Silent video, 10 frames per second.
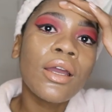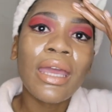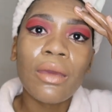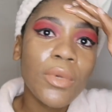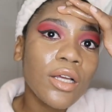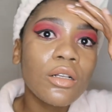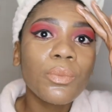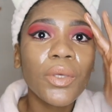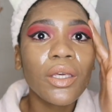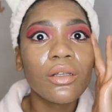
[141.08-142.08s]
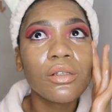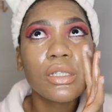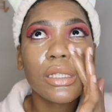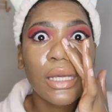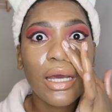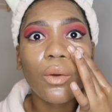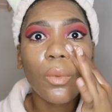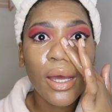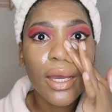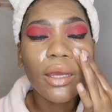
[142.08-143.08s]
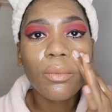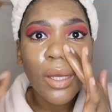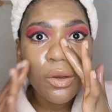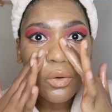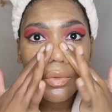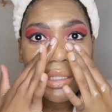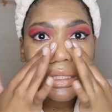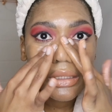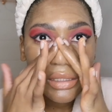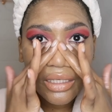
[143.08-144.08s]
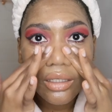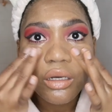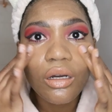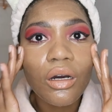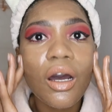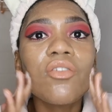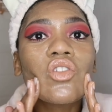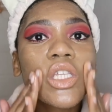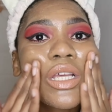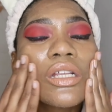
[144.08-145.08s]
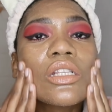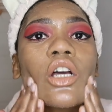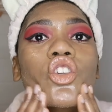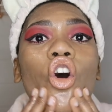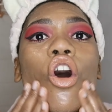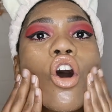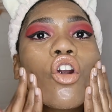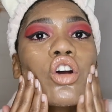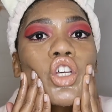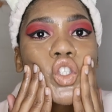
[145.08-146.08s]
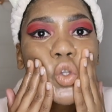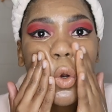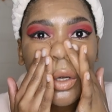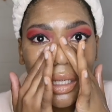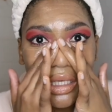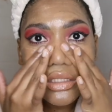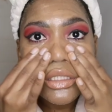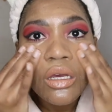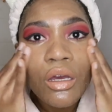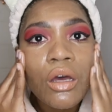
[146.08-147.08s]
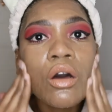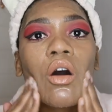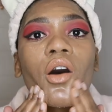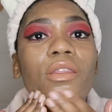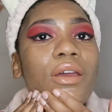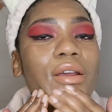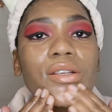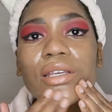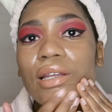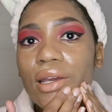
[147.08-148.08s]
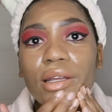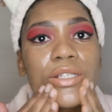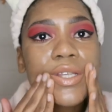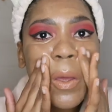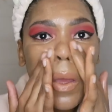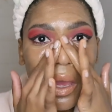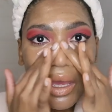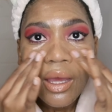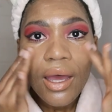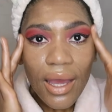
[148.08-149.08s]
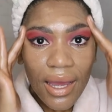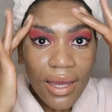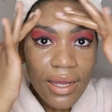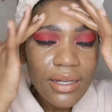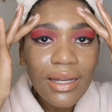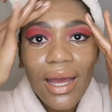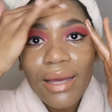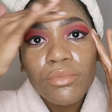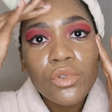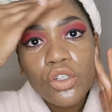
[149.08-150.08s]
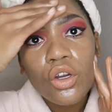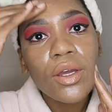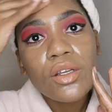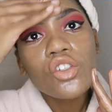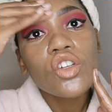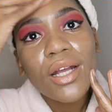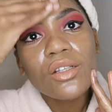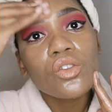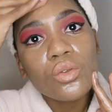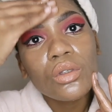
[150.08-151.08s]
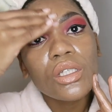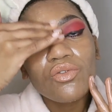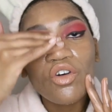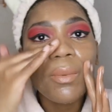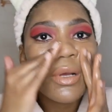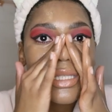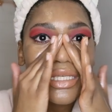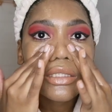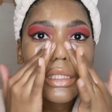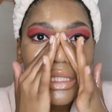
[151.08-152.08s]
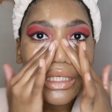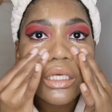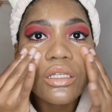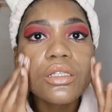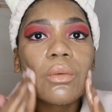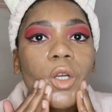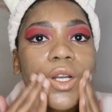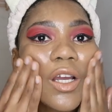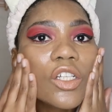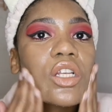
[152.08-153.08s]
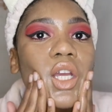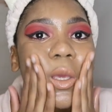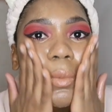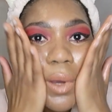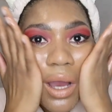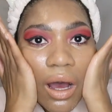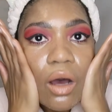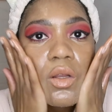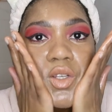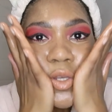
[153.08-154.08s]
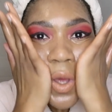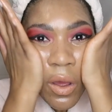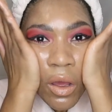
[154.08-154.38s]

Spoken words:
chemical peels, DIY micro needling. Oh, I've seen such horror stories on the internet, and I'm going to try to do this for about 60 seconds. I'm not actually keeping count,